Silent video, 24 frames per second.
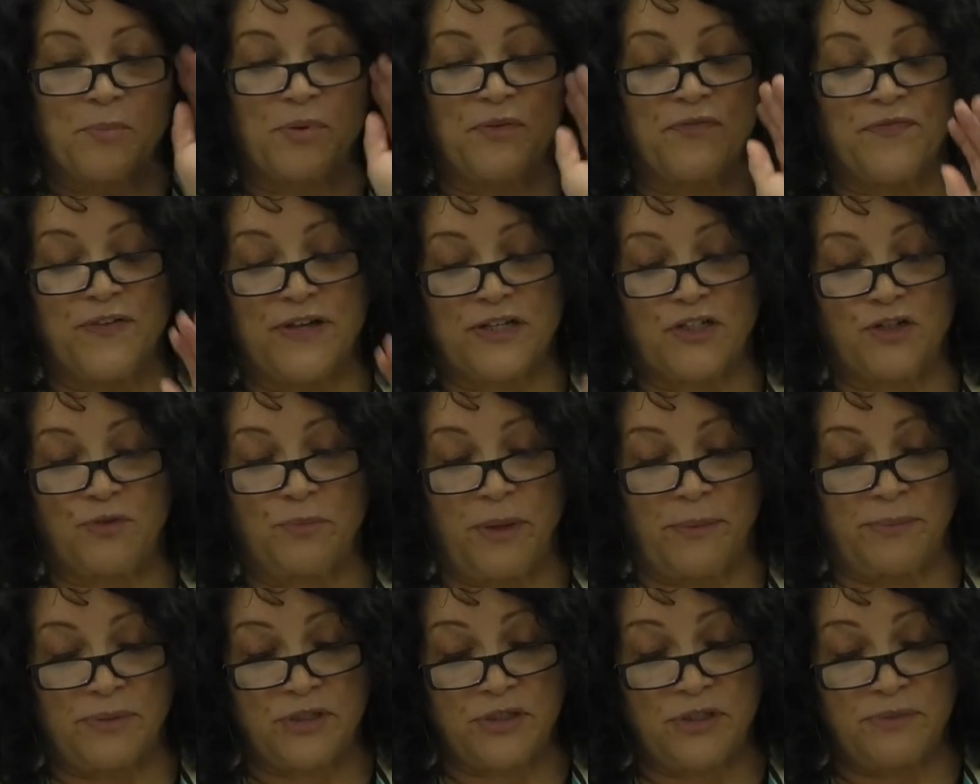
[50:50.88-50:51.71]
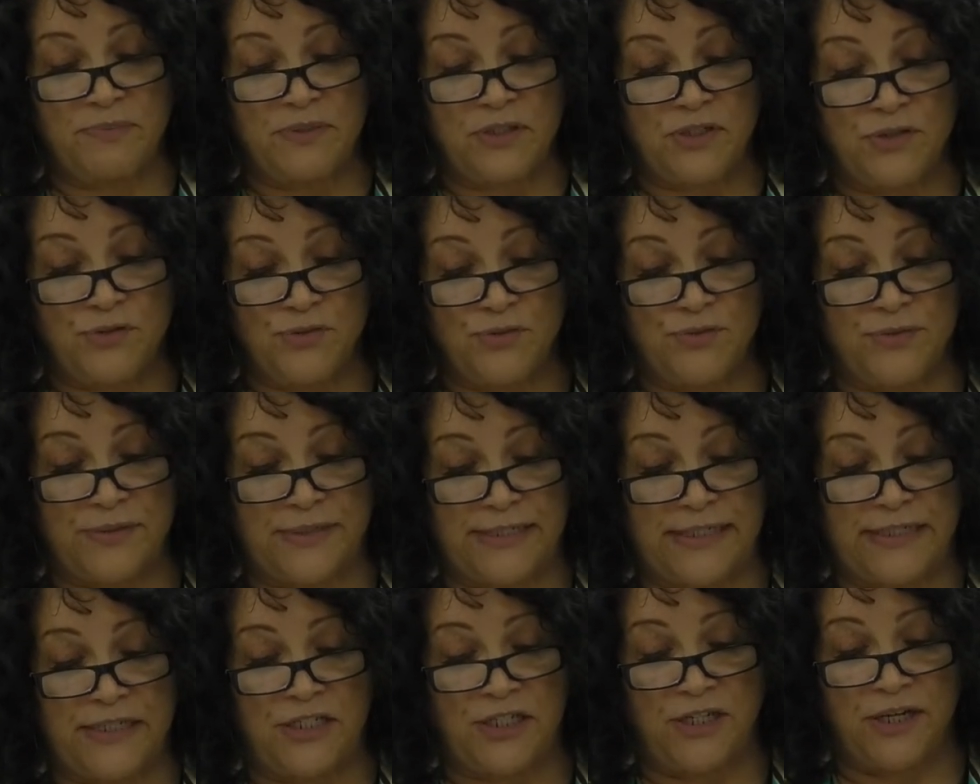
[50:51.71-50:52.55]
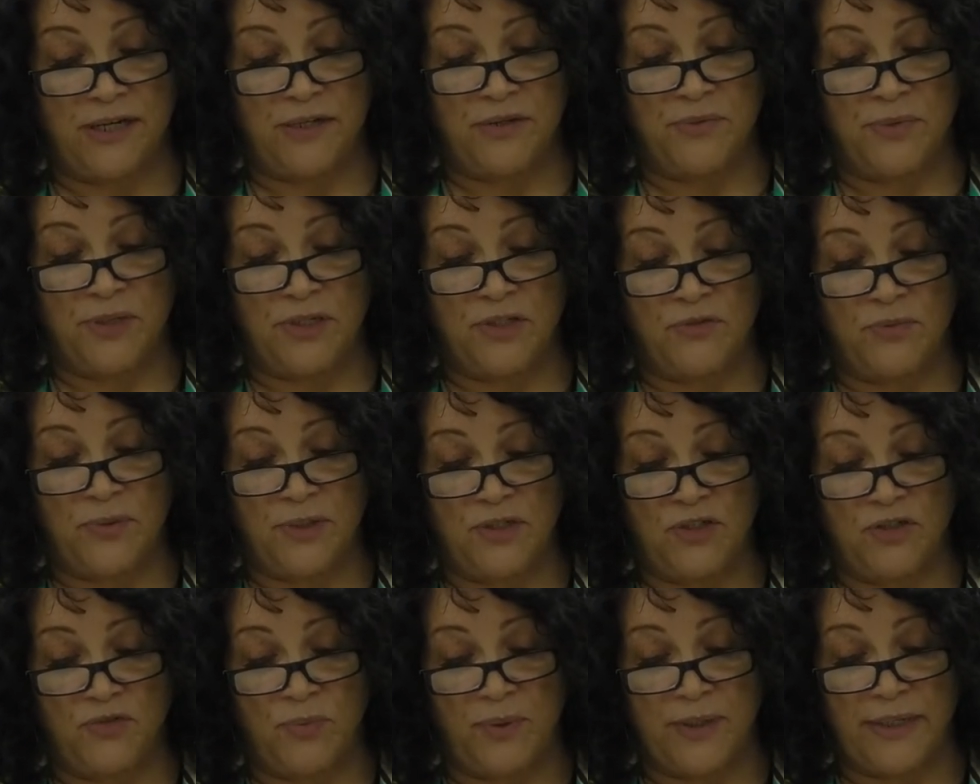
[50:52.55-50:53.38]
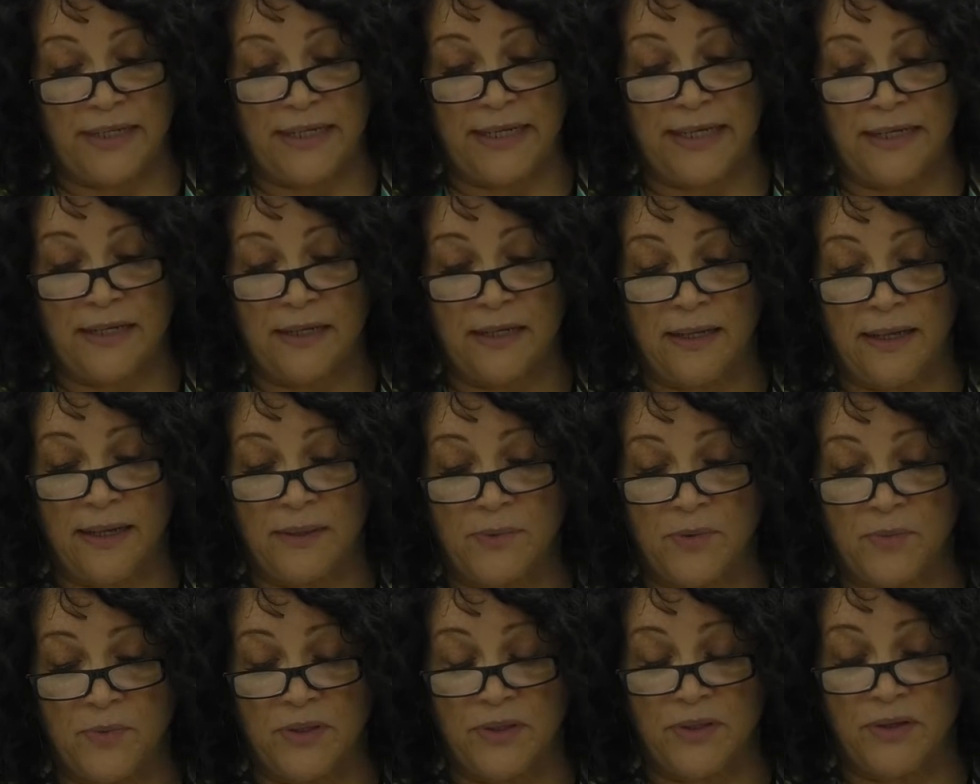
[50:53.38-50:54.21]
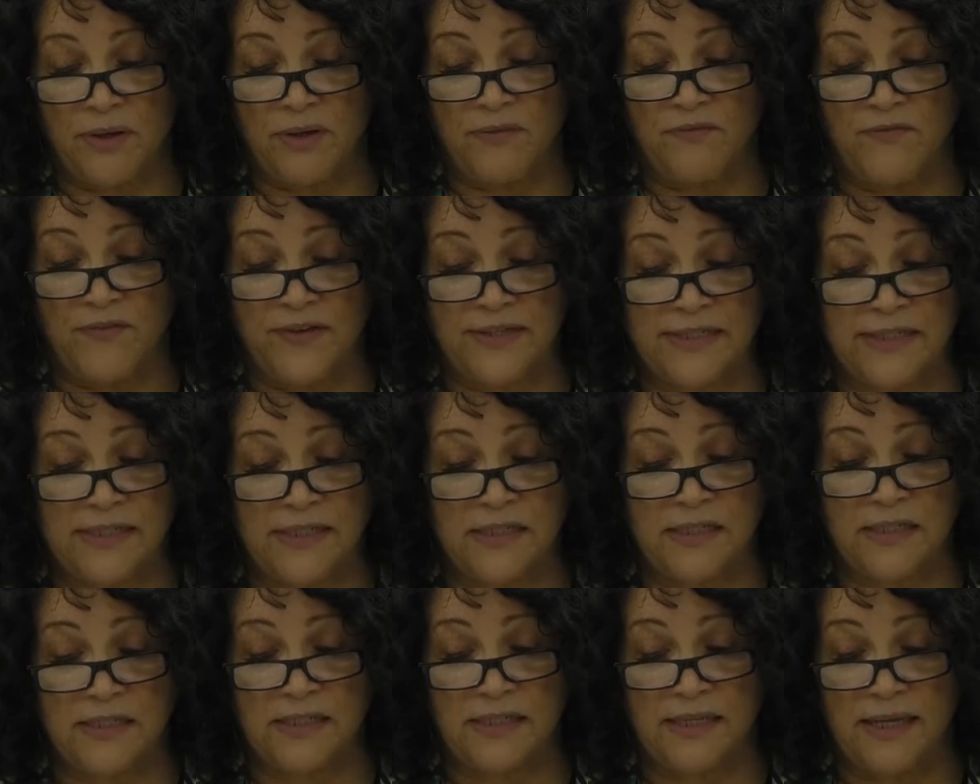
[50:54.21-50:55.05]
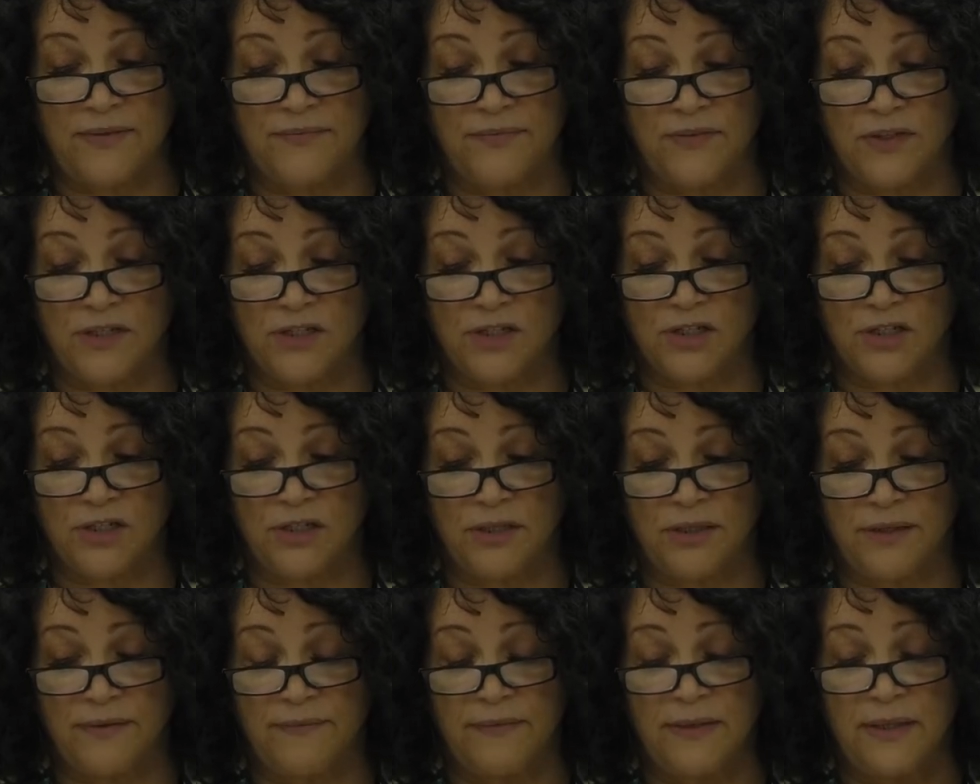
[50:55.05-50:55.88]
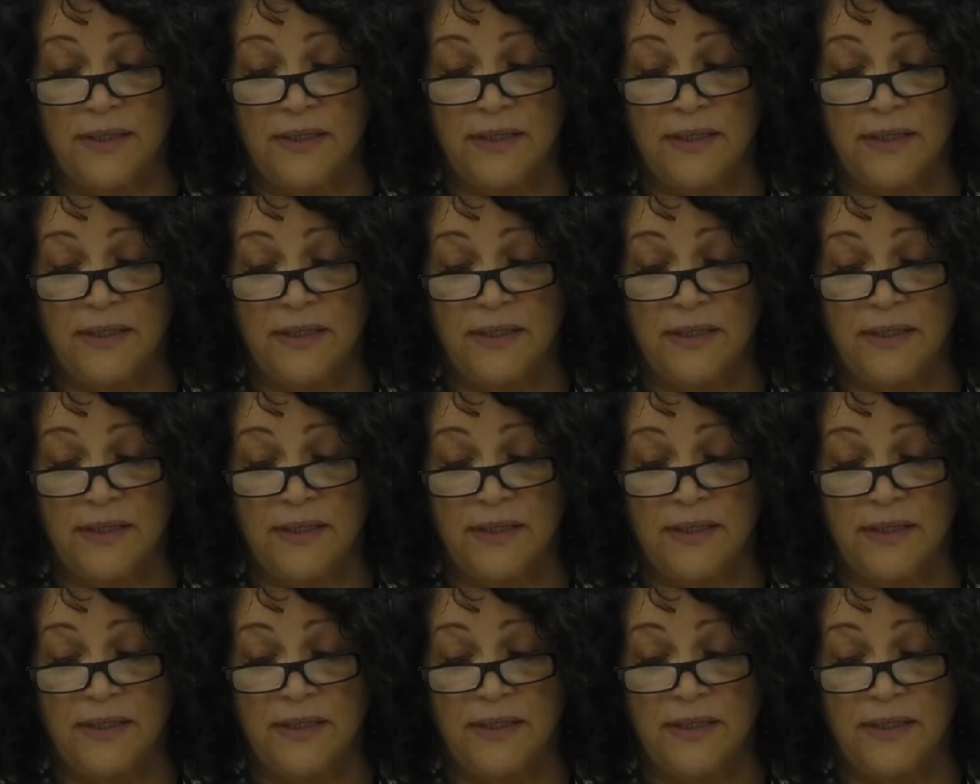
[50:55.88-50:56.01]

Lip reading: Professional membership dues. In January 2020, in alignment with our Investing in Staff initiative,